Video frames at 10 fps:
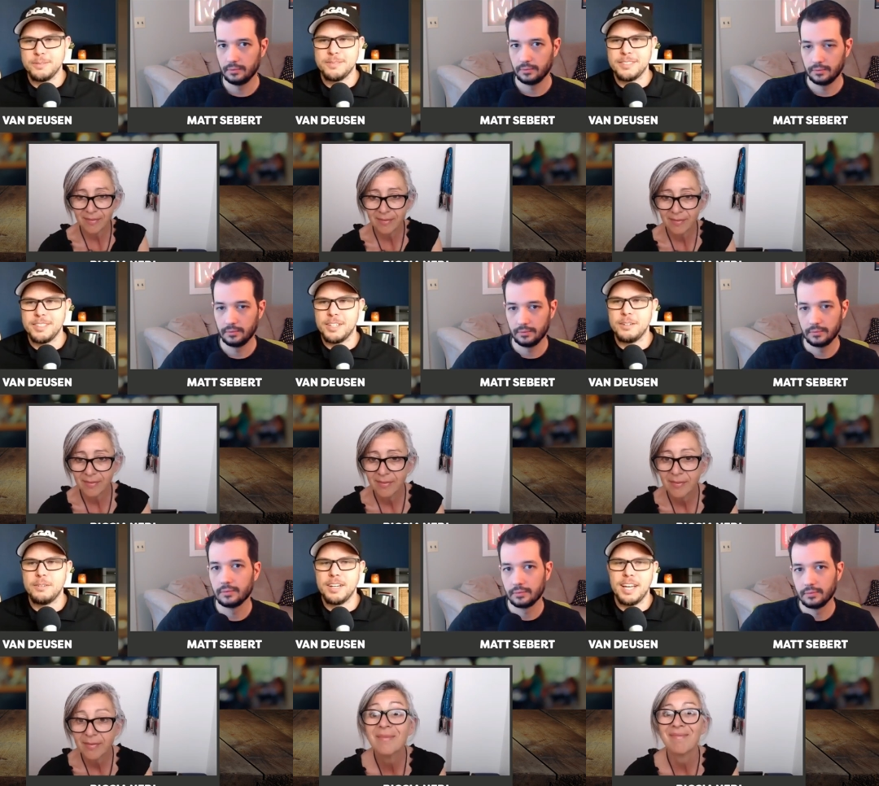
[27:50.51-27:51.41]
Speaker 1: you know
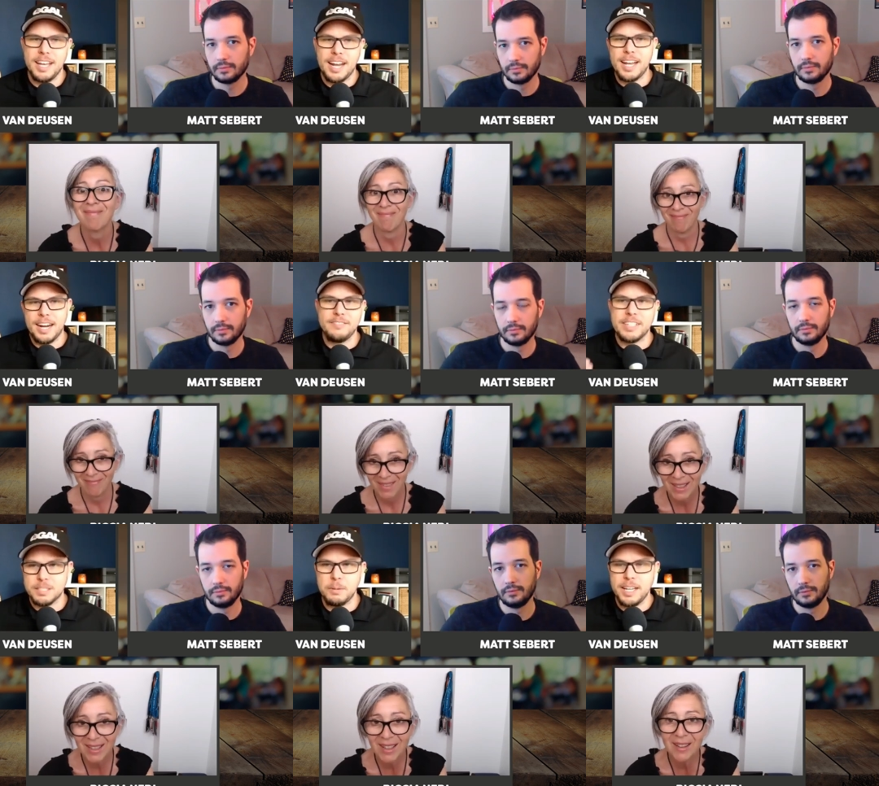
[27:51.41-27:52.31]
and i kind of
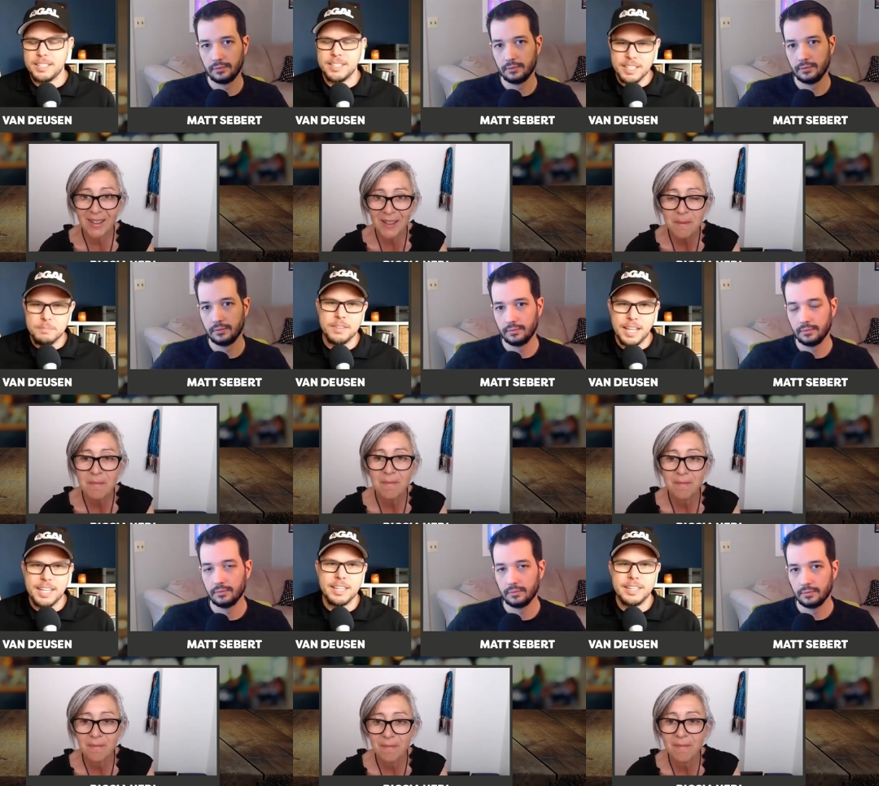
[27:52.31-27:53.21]
explained to them like
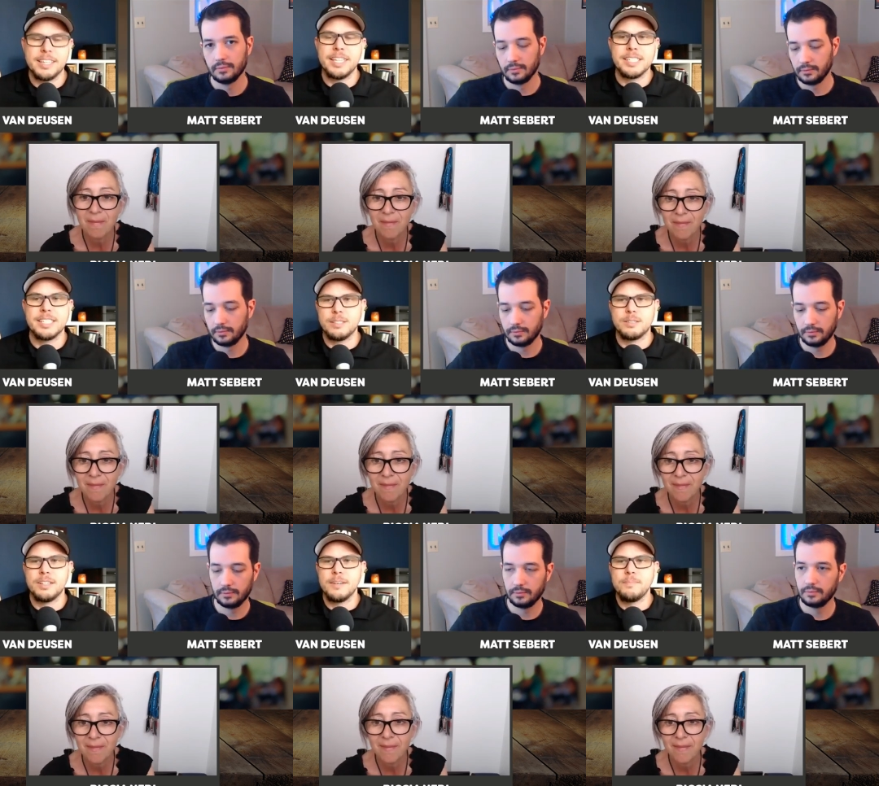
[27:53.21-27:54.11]
this is
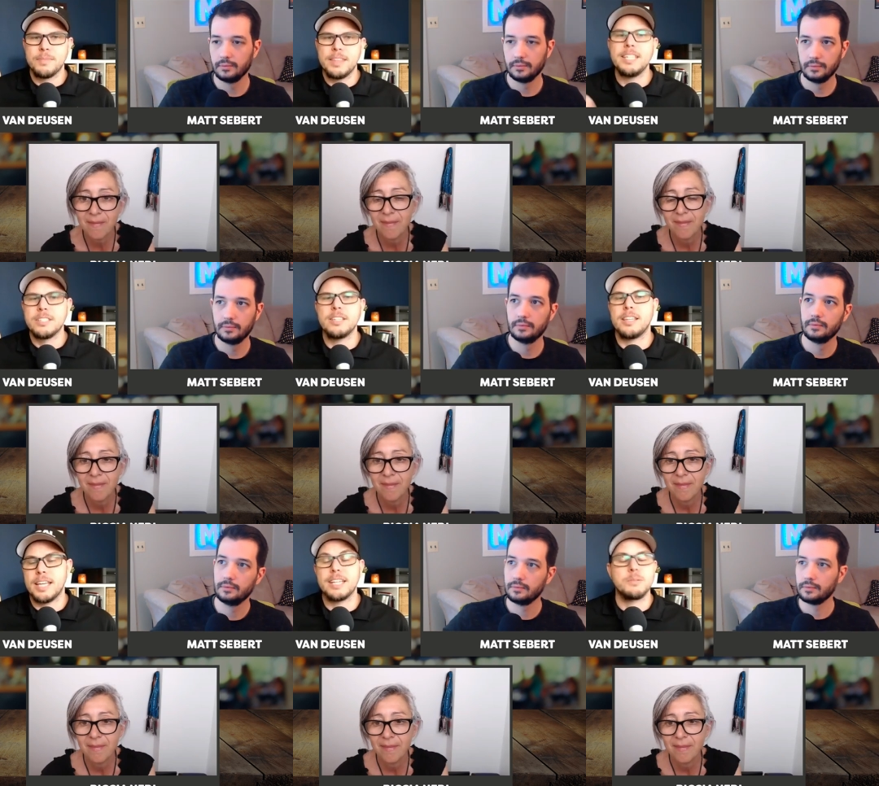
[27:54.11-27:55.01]
these are the
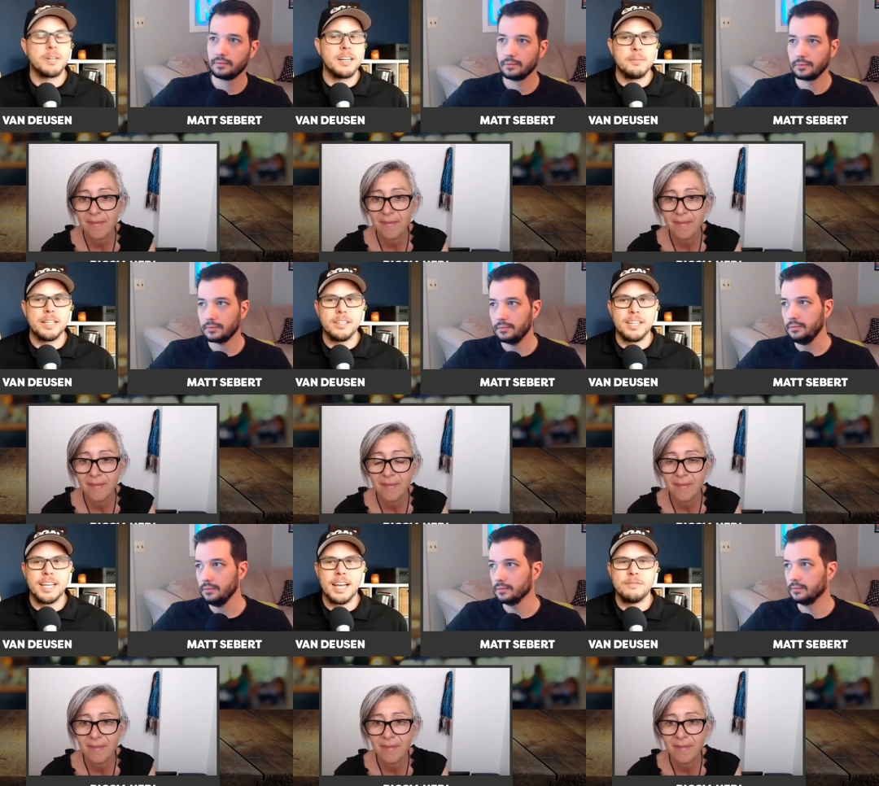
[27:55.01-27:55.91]
things we're going to be looking
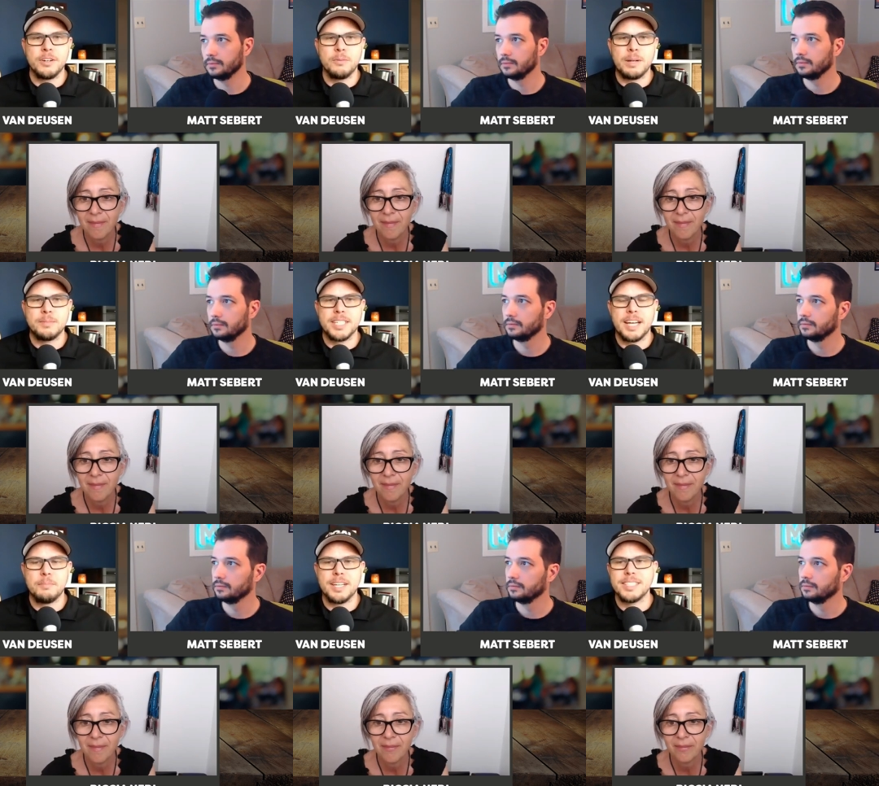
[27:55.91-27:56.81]
at for your website
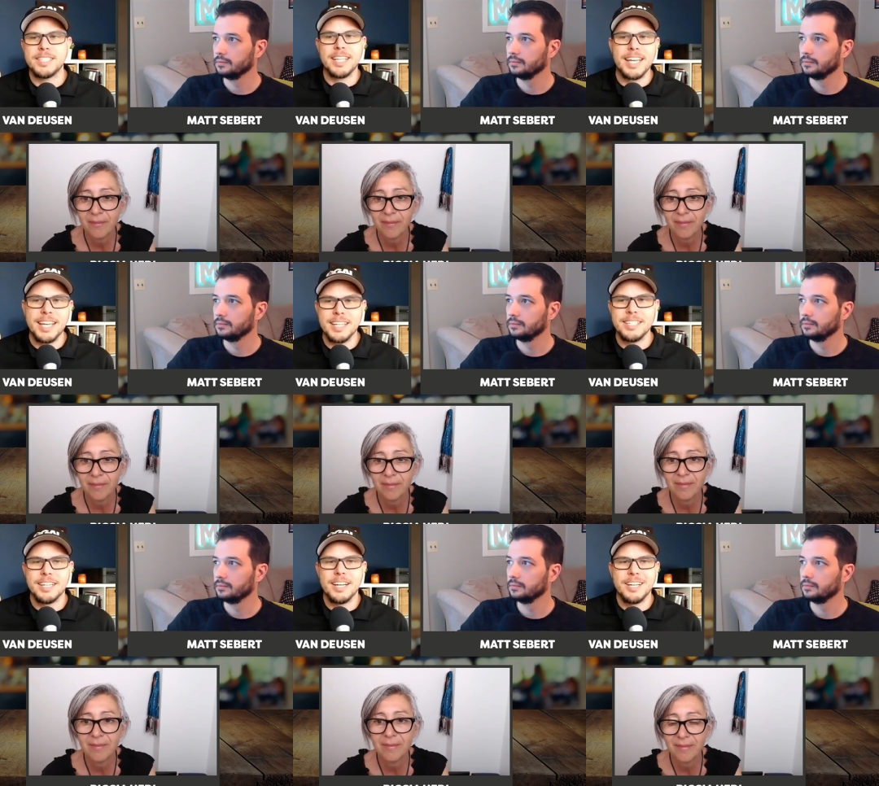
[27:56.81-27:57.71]
because in the end
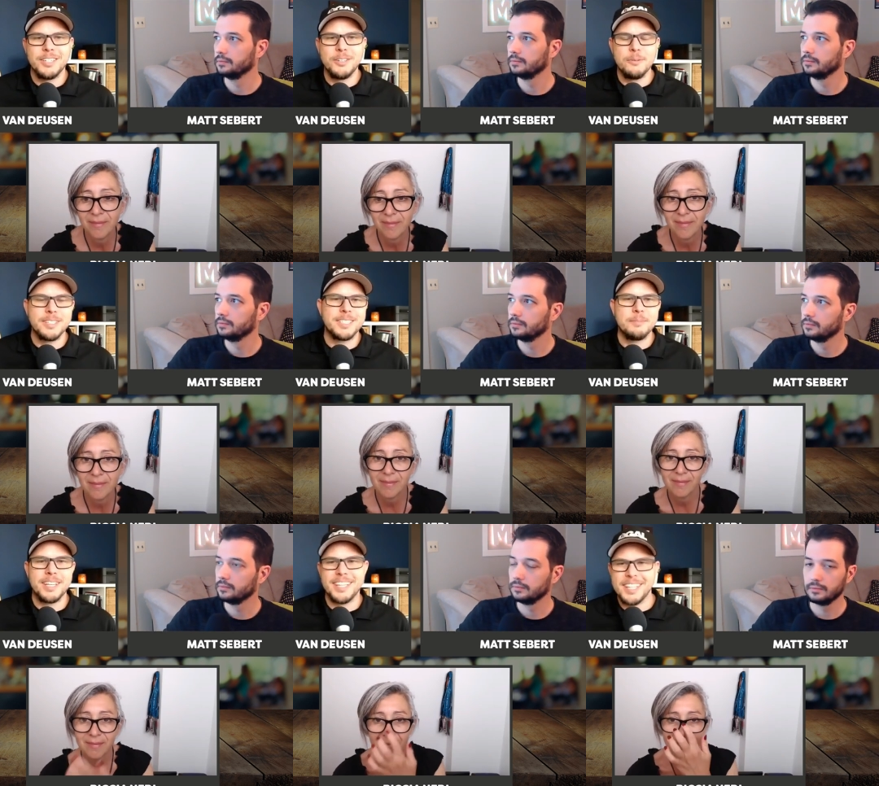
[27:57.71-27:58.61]
do you want something
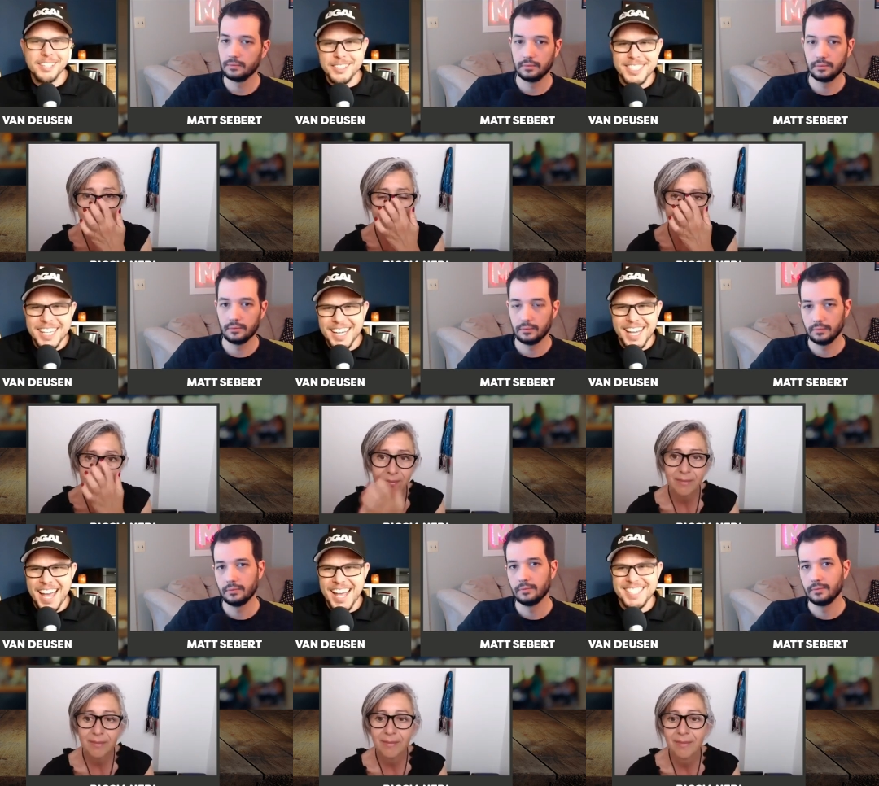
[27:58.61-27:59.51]
that looks
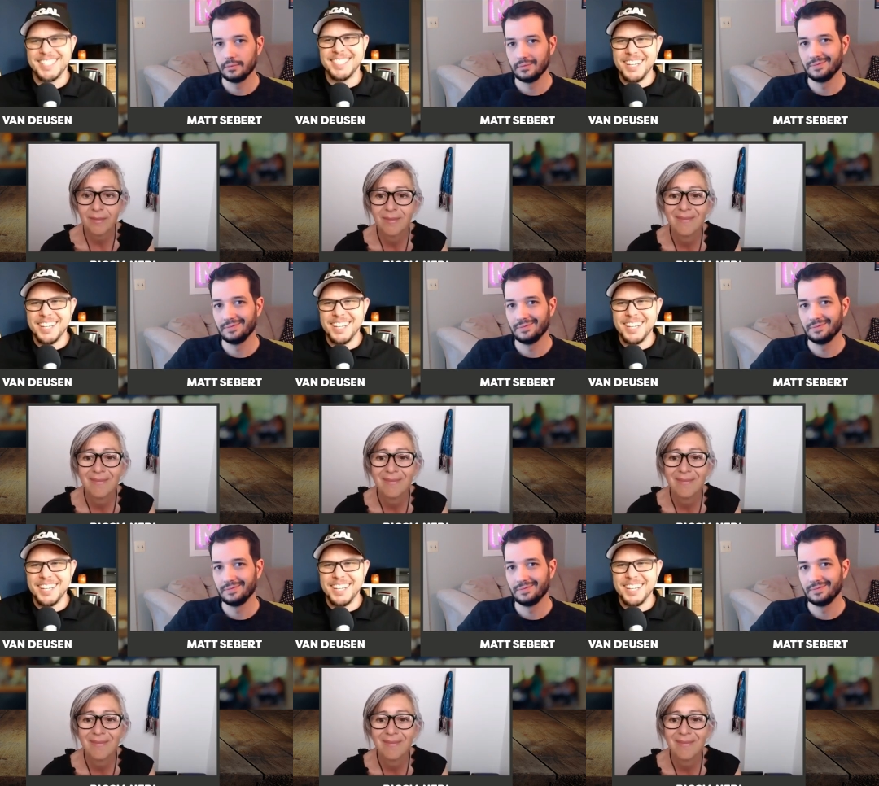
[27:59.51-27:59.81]
kick-ass and oh